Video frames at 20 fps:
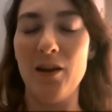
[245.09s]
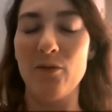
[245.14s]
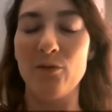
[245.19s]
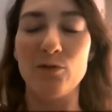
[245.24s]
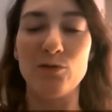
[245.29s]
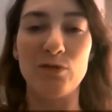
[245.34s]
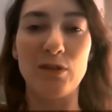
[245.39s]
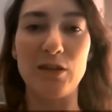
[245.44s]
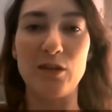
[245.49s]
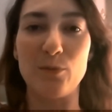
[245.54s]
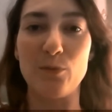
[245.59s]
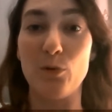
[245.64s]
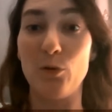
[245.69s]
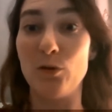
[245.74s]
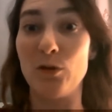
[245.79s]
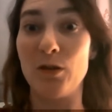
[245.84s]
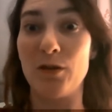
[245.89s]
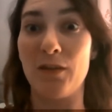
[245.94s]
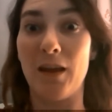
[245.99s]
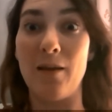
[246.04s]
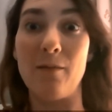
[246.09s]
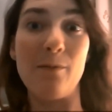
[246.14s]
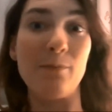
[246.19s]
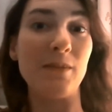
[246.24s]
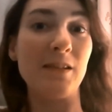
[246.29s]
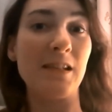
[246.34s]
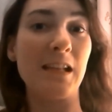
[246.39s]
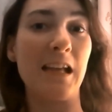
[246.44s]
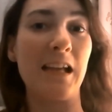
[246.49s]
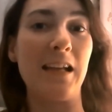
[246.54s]
was really supportive, came up
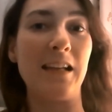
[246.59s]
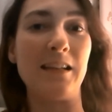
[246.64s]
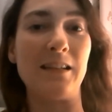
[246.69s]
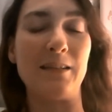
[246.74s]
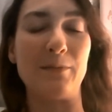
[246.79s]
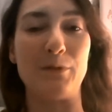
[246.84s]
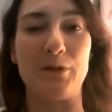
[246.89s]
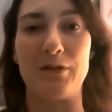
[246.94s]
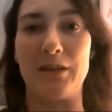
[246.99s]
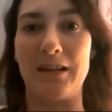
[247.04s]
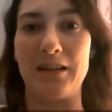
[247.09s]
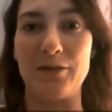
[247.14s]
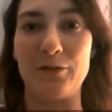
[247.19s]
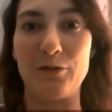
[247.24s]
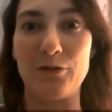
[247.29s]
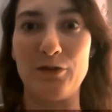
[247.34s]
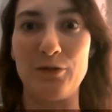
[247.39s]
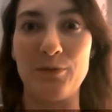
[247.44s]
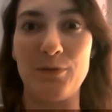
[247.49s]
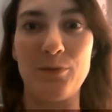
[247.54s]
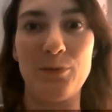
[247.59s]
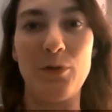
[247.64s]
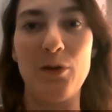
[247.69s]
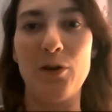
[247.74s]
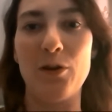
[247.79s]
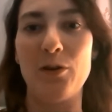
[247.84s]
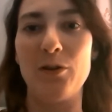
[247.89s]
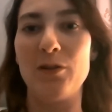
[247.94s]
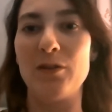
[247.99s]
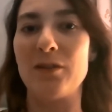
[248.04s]
and said what a nice costume it
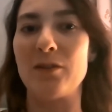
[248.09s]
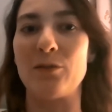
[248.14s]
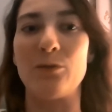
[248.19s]
was,